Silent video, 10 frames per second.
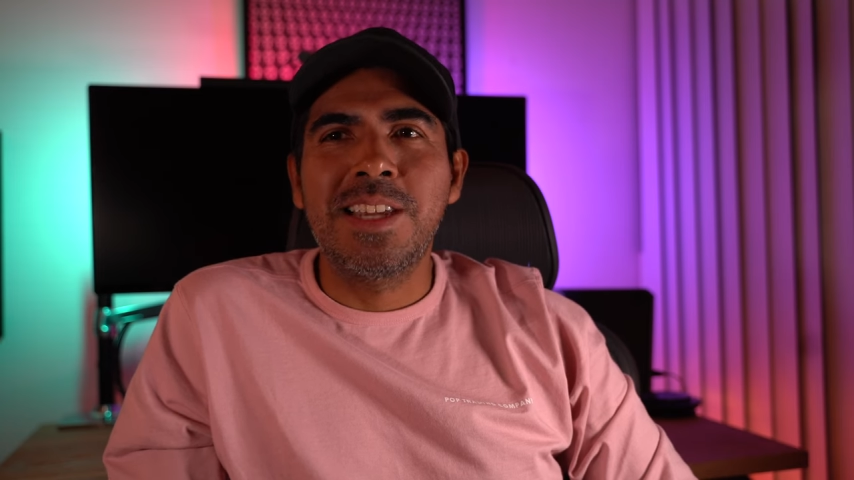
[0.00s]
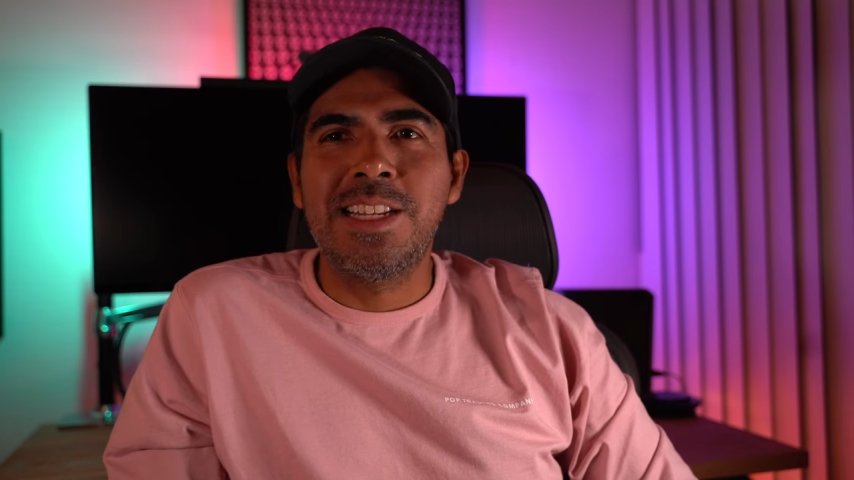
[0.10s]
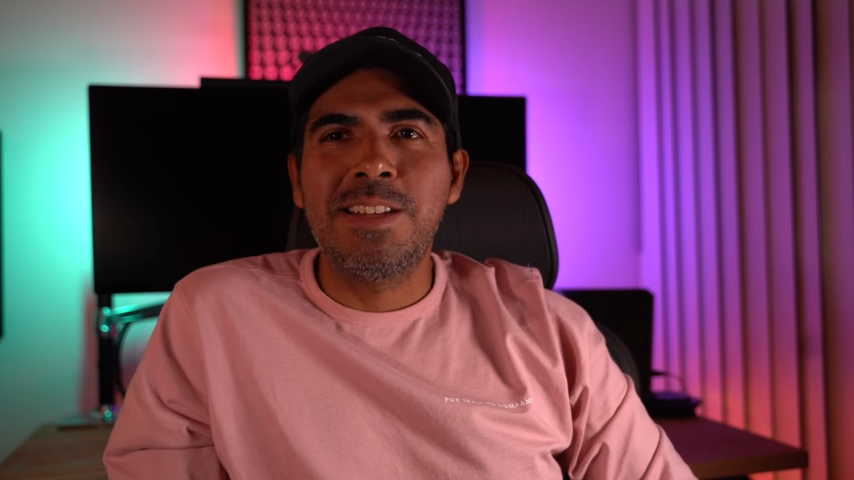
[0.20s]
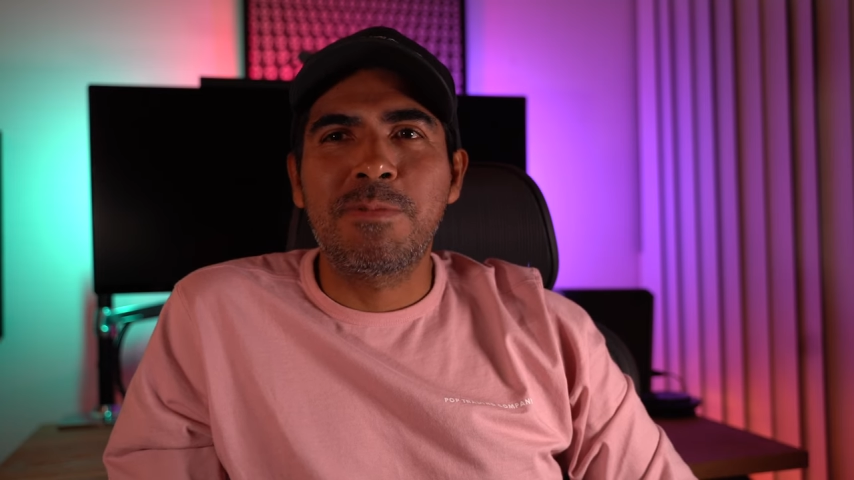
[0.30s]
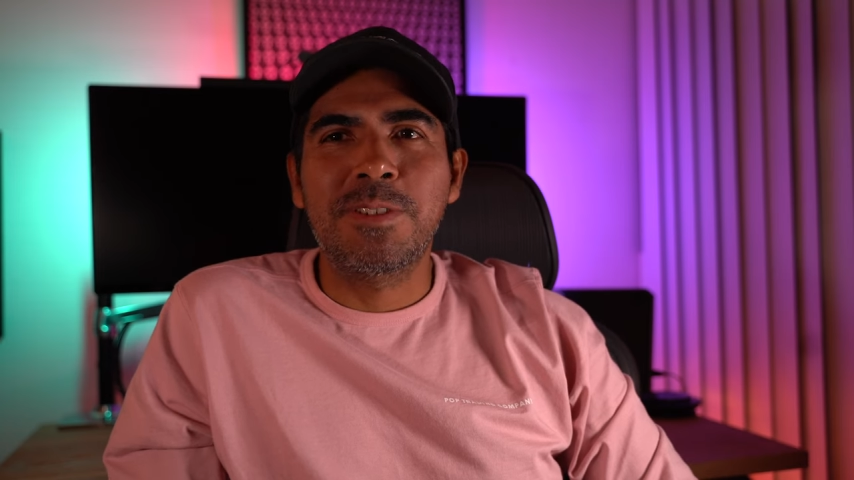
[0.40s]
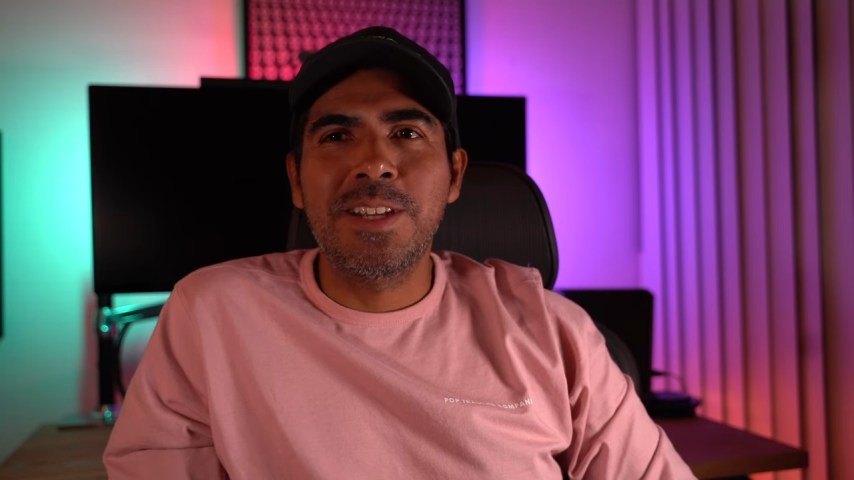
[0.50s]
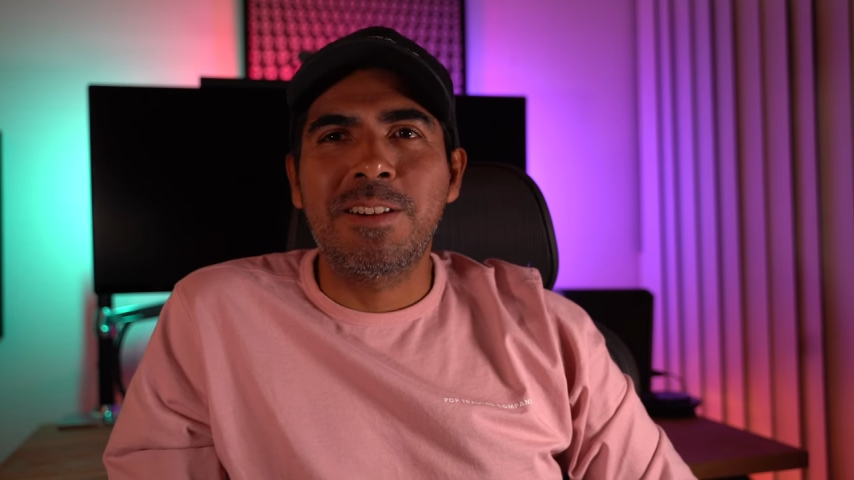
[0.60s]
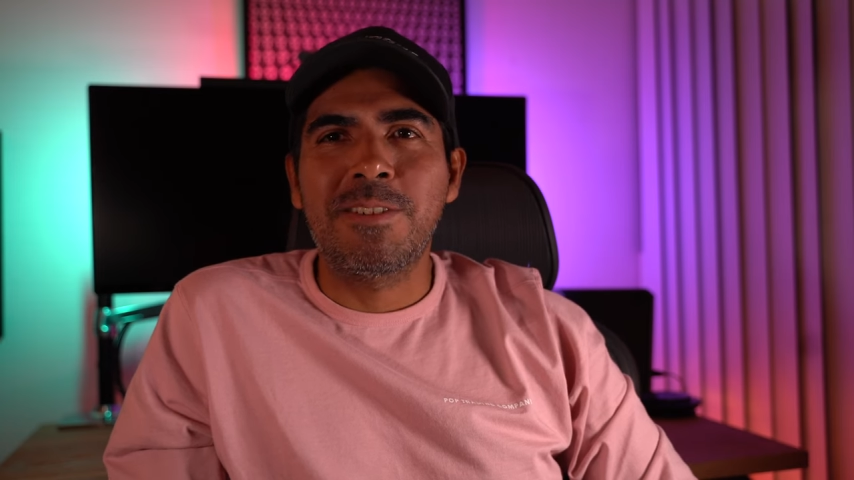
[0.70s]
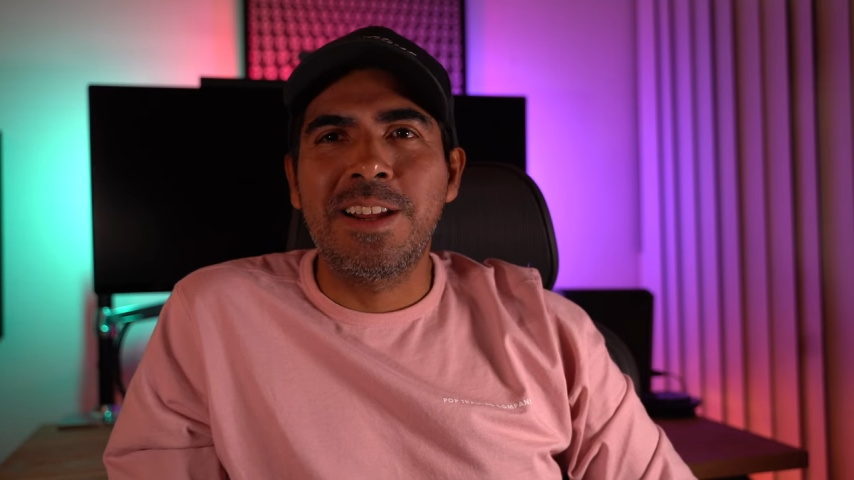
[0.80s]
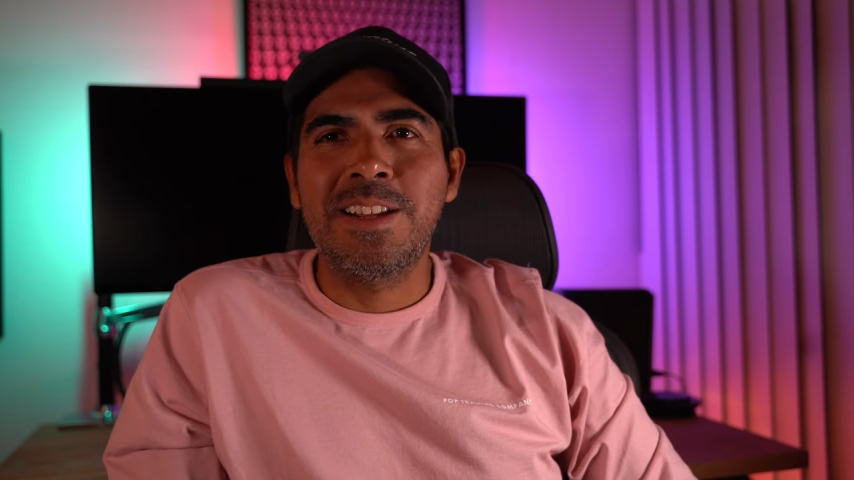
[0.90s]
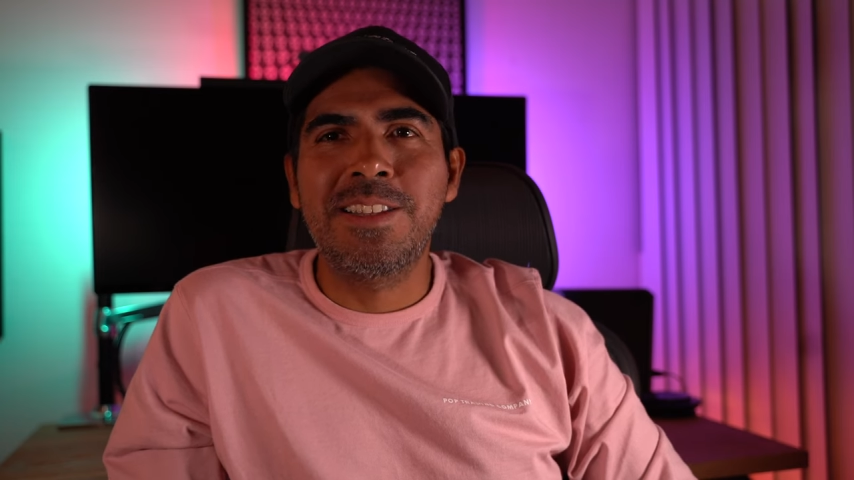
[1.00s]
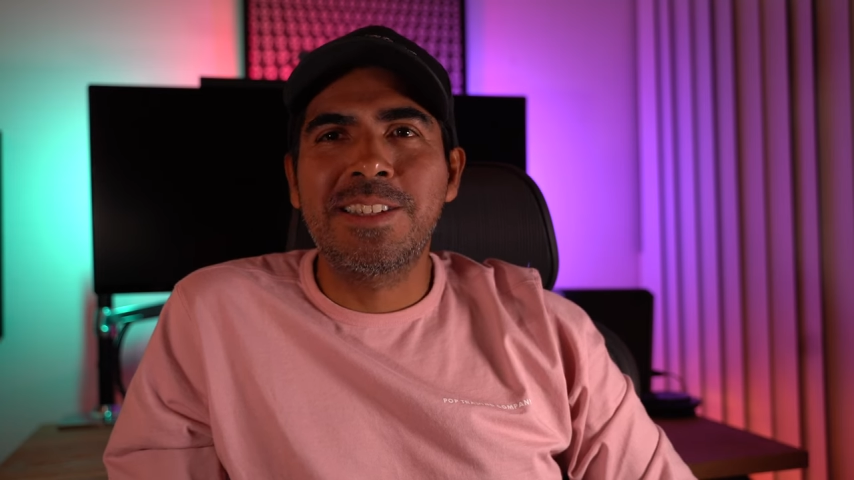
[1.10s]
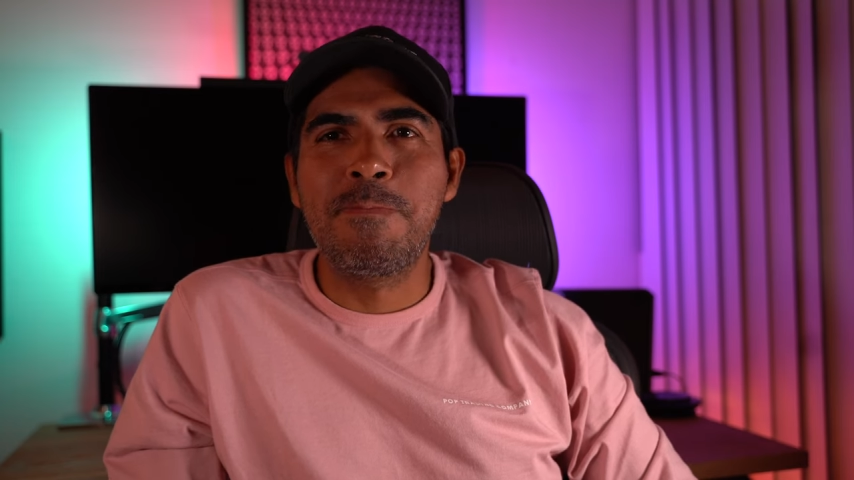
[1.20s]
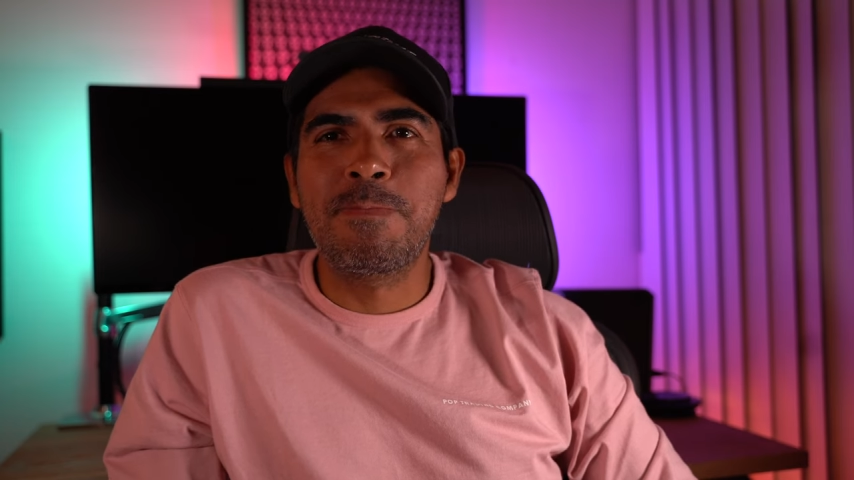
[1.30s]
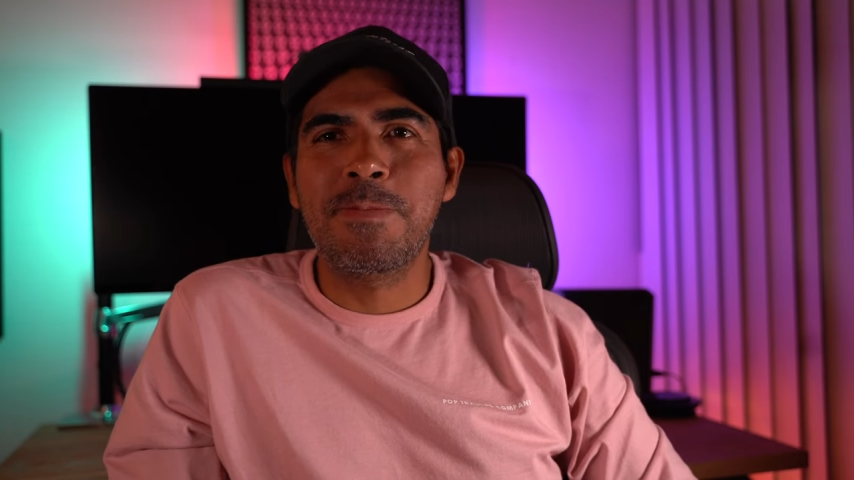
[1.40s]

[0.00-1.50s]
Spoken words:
18% grades.